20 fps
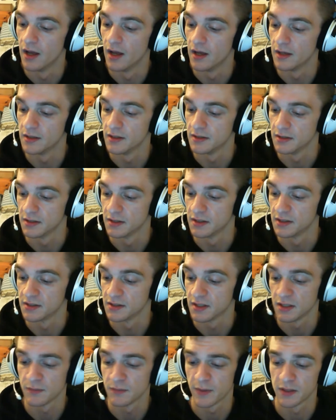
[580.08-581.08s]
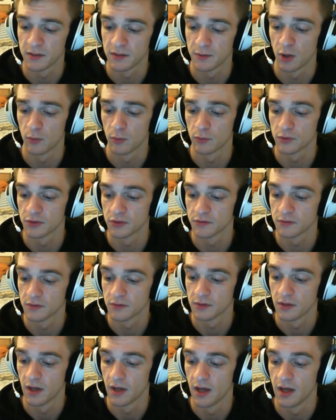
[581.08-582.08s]
He is an independent operative.
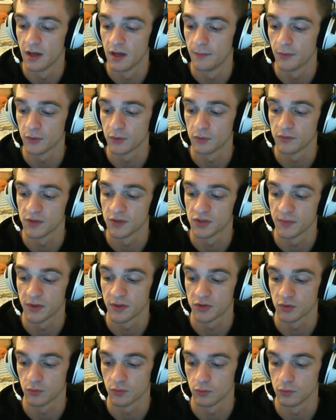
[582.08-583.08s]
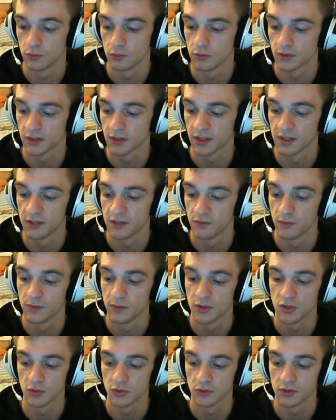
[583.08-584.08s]
Model with this special rule can neither
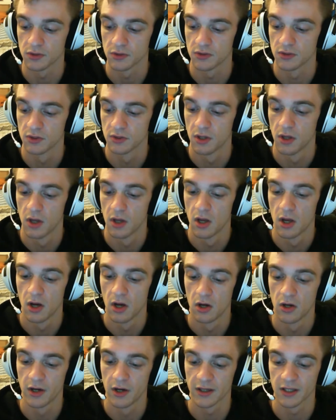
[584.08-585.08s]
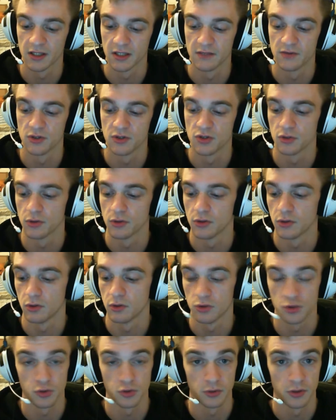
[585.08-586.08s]
join or
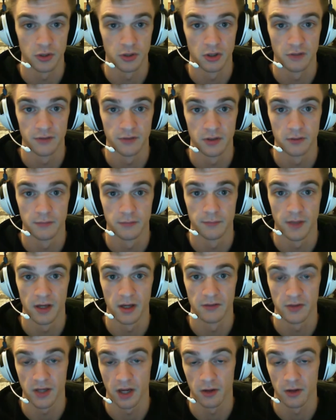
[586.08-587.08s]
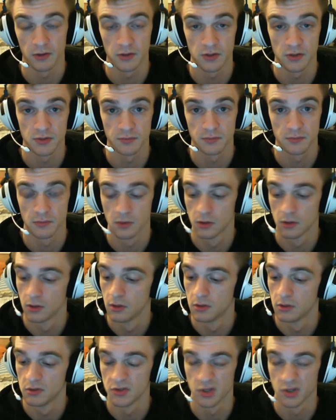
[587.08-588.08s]
join by other characters.
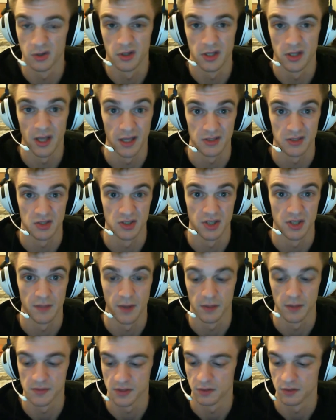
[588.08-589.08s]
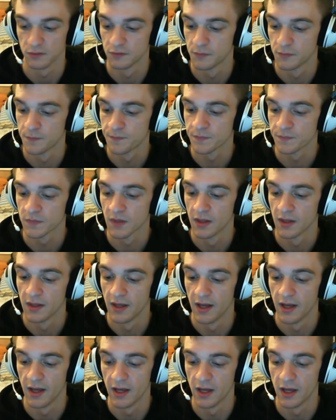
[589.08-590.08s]
So he has to stay by himself.
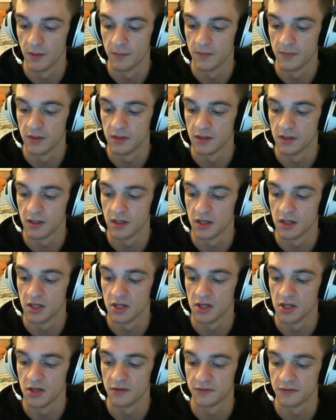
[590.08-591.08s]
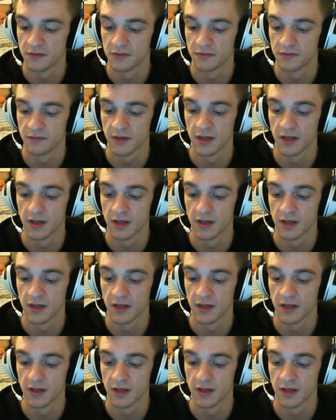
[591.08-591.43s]
If